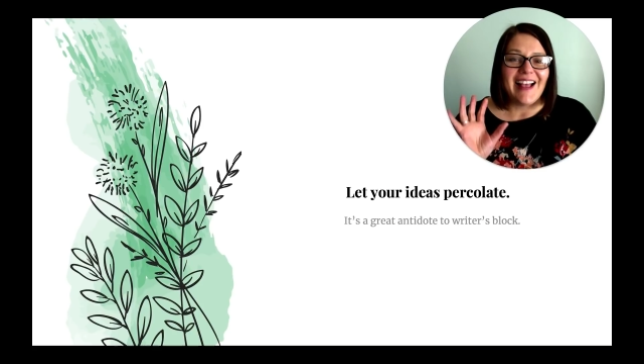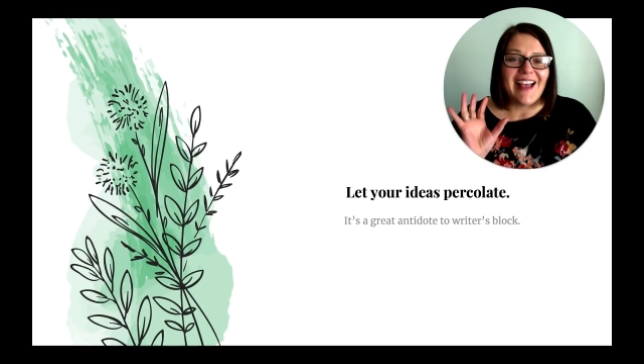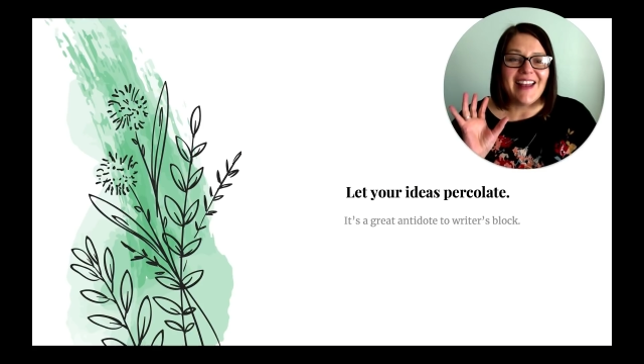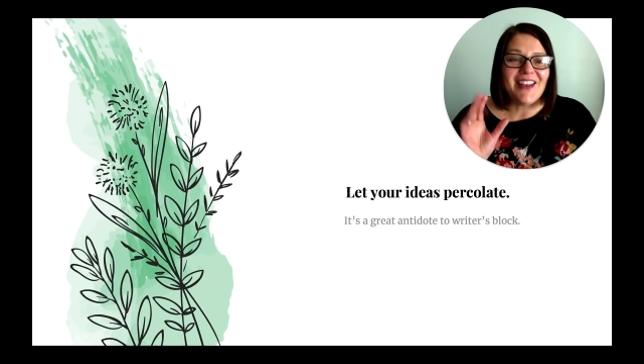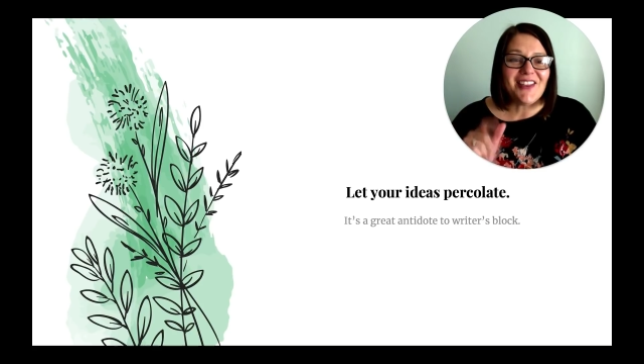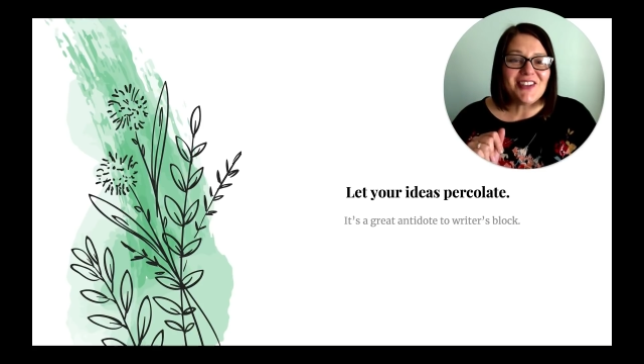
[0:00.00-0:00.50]

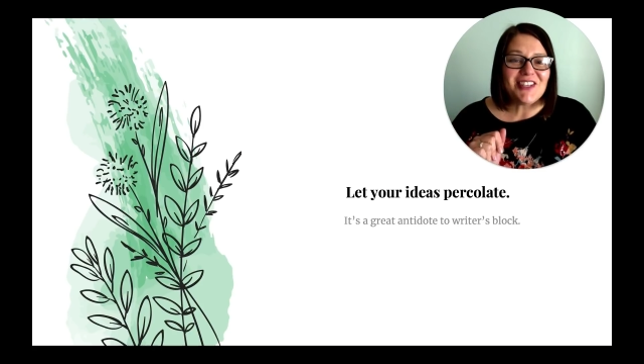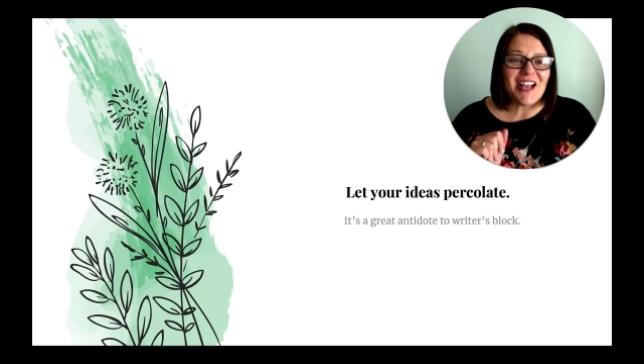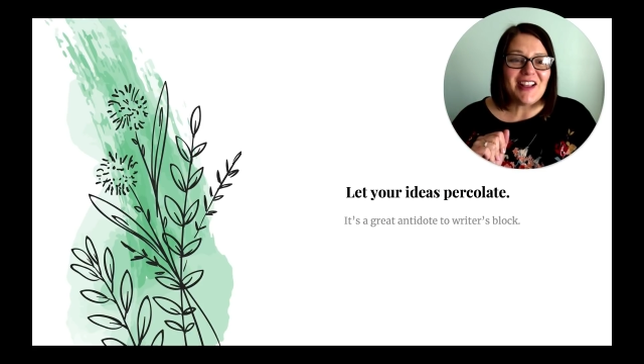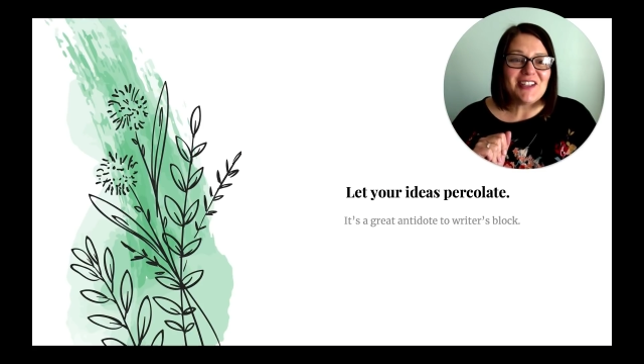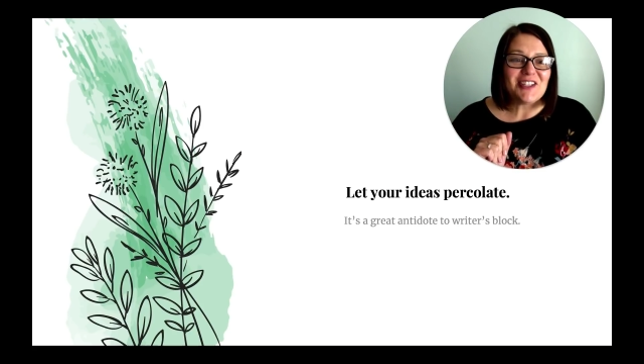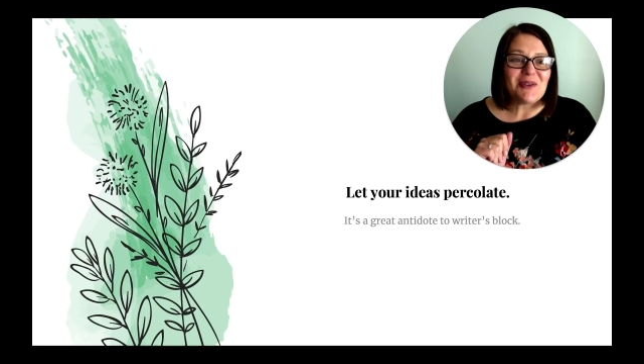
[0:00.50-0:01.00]
Another
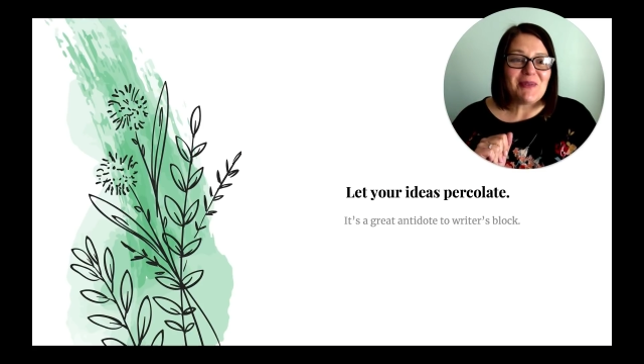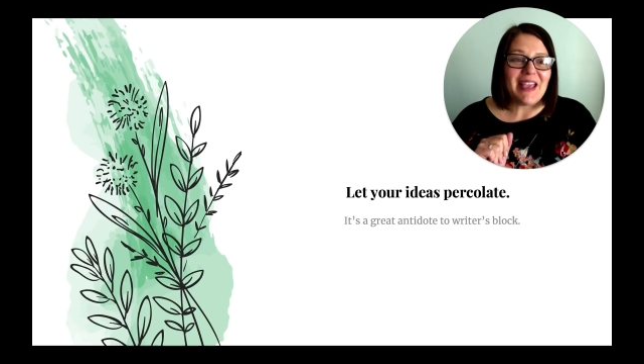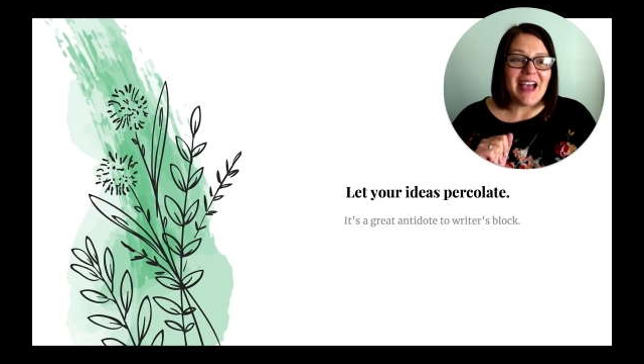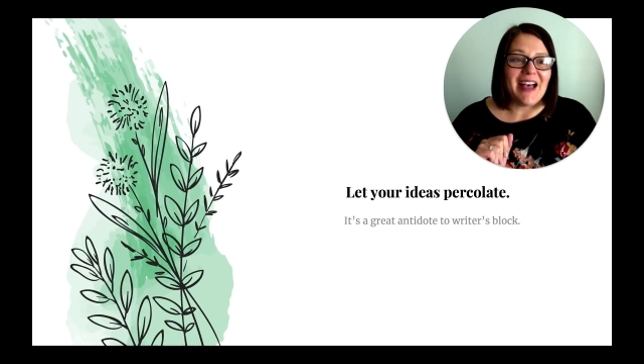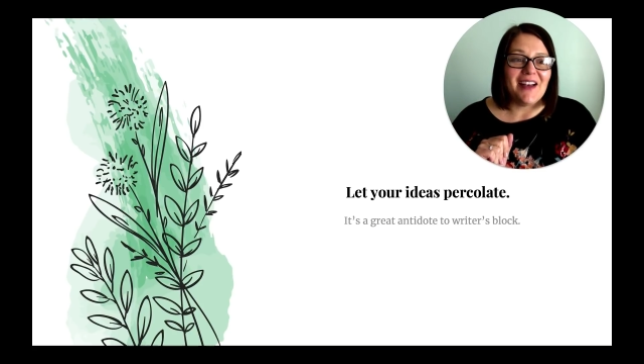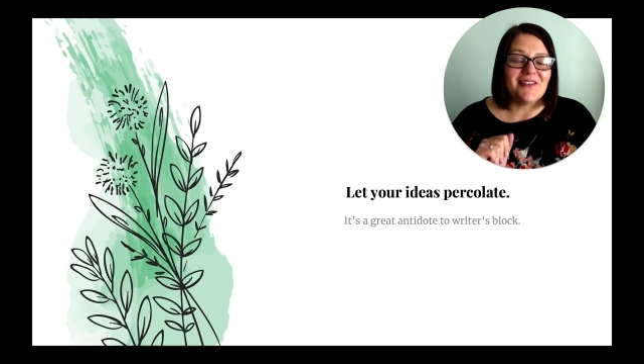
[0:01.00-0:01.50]
challenge that we
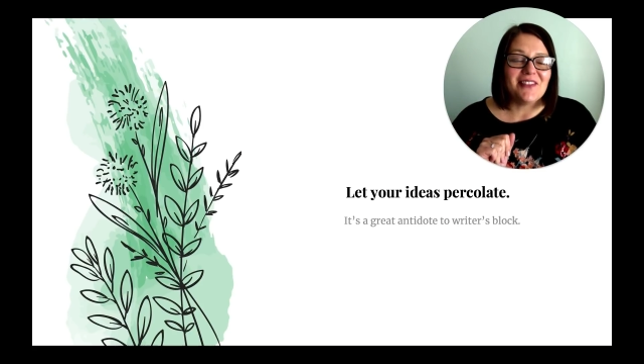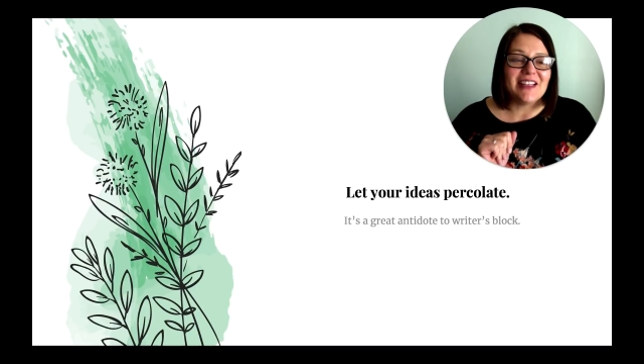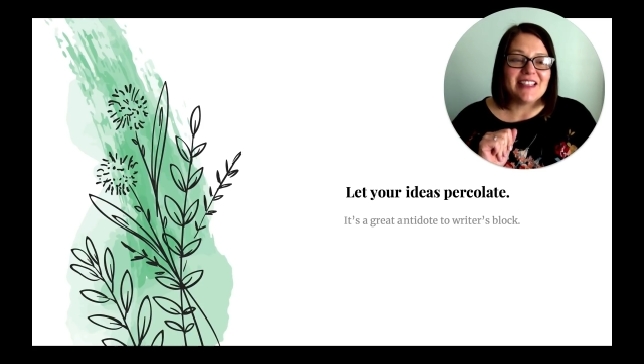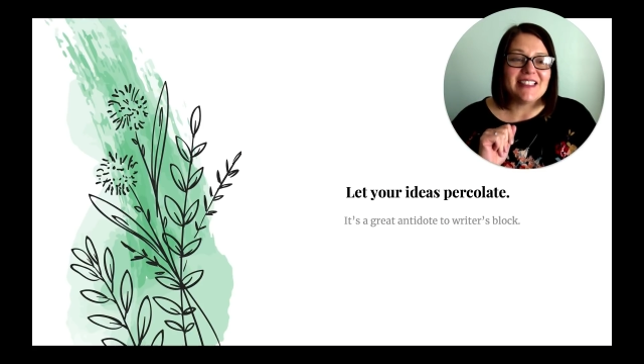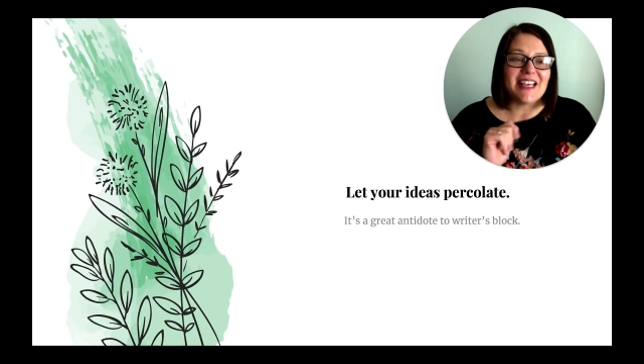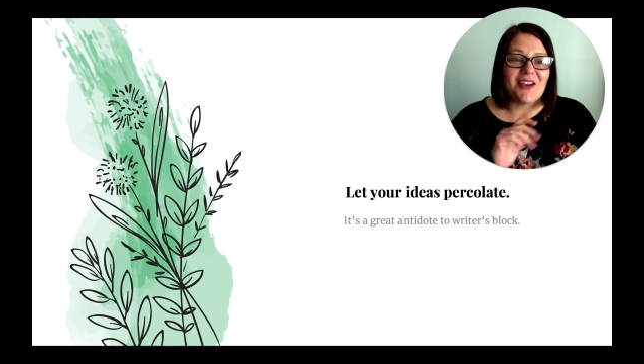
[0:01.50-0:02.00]
have
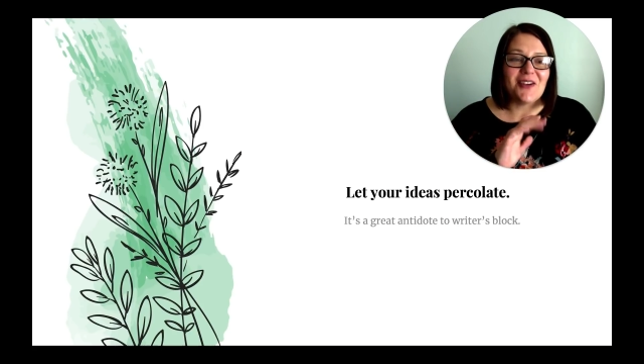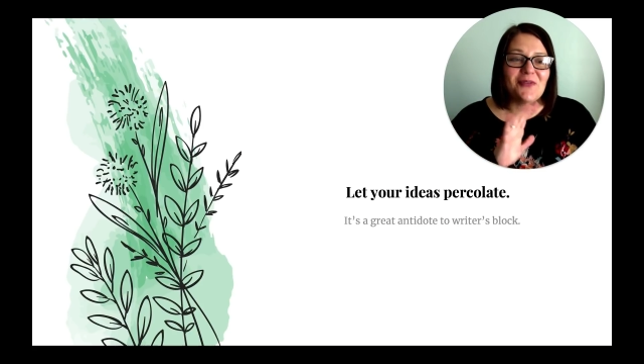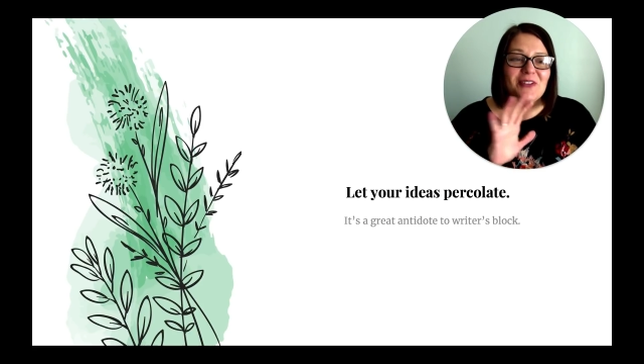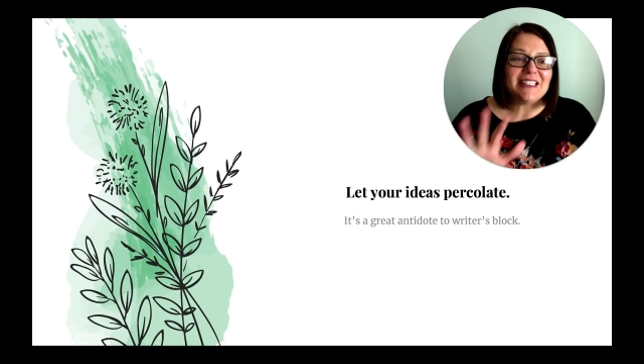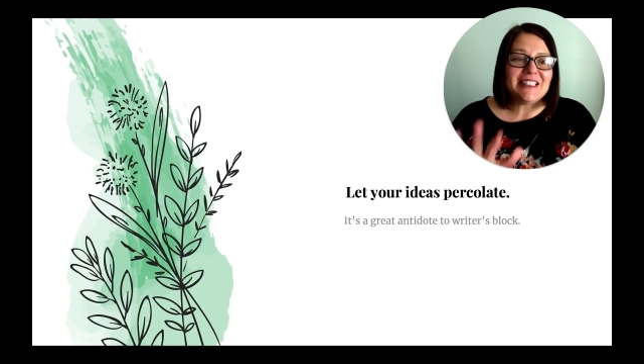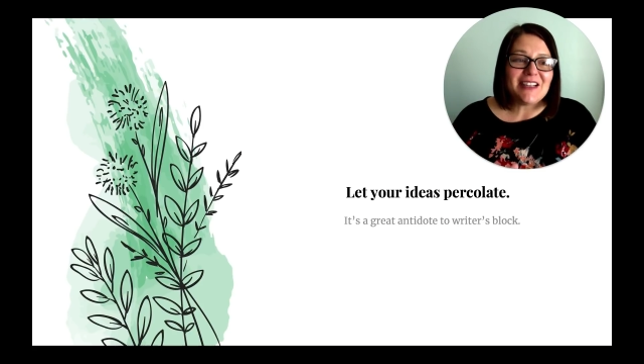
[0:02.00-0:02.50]
is that if
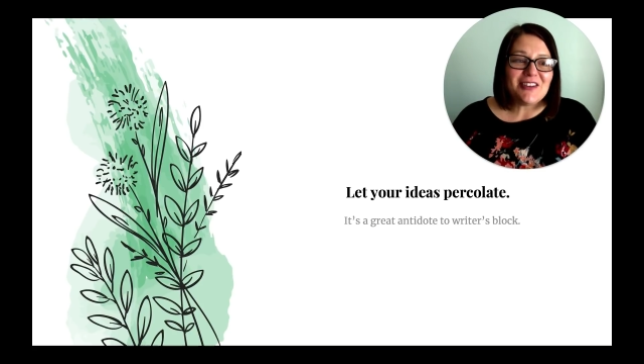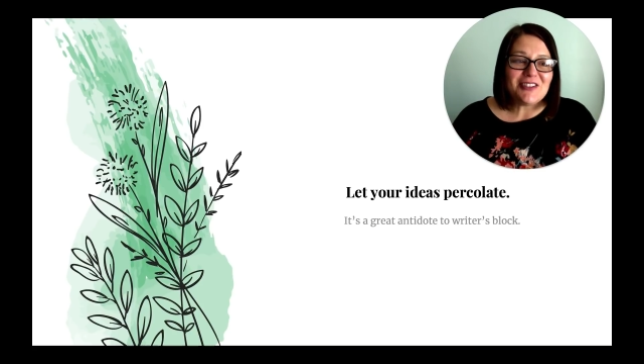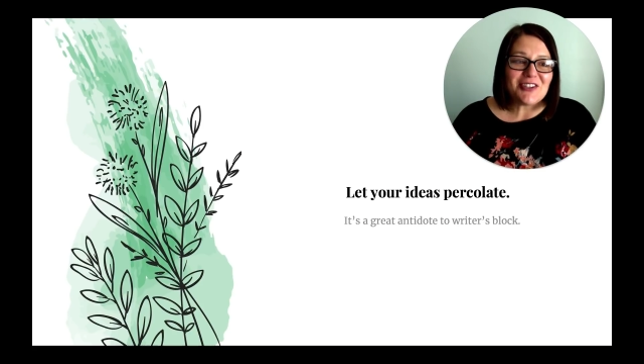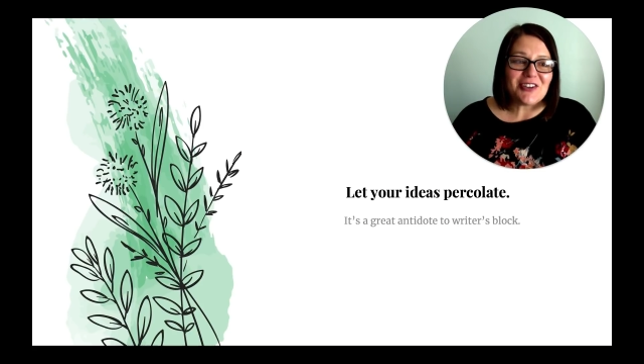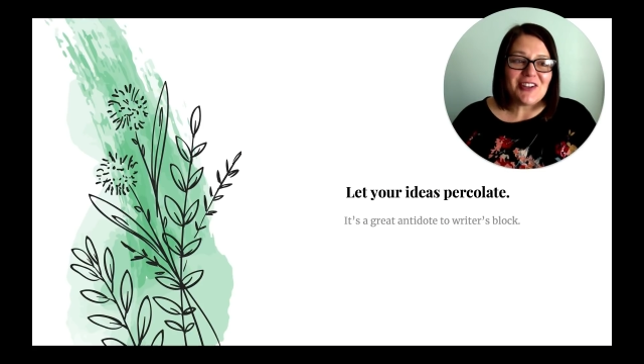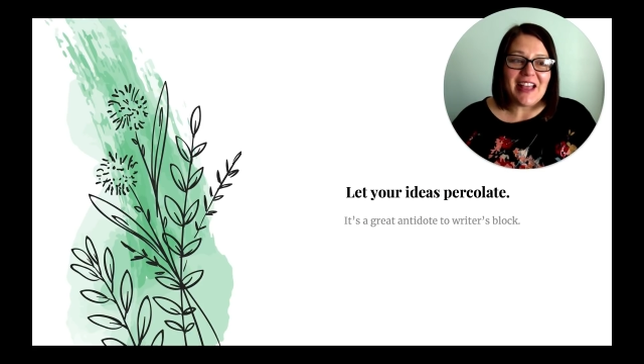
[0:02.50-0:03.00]
we sit down to
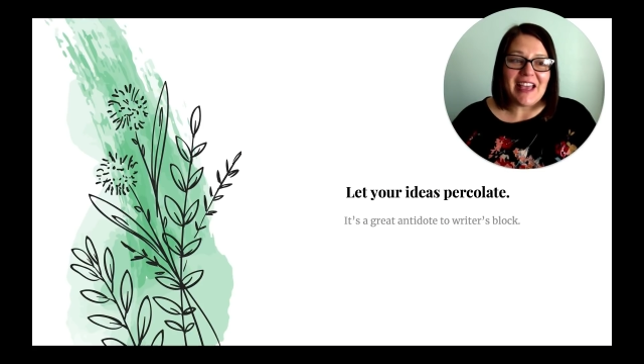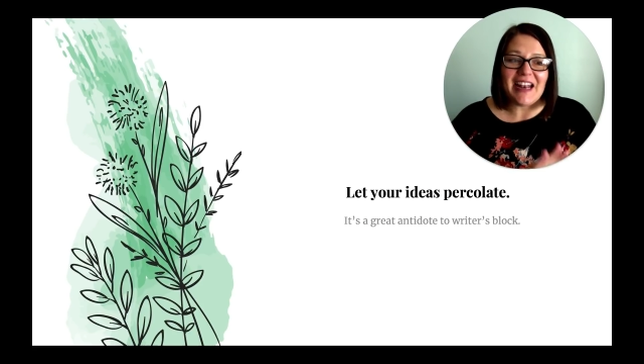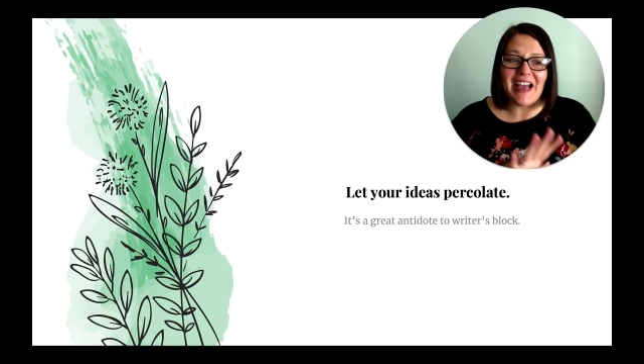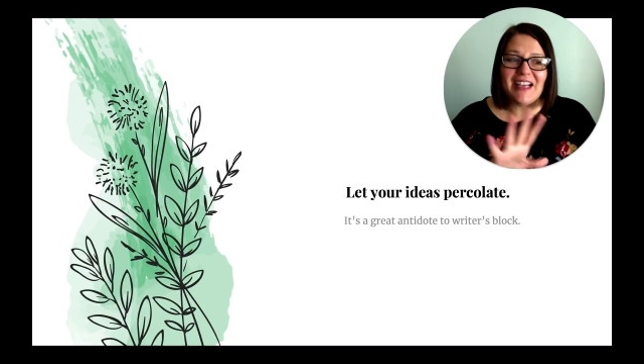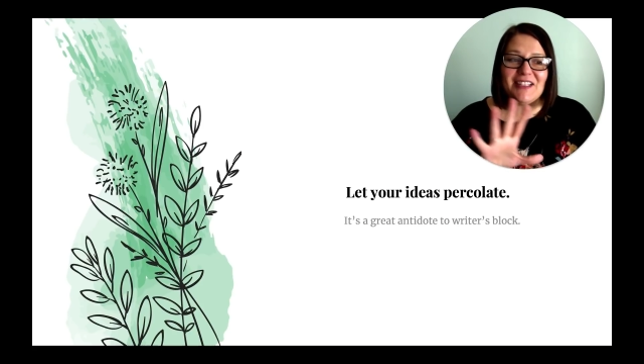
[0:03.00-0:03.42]
journal and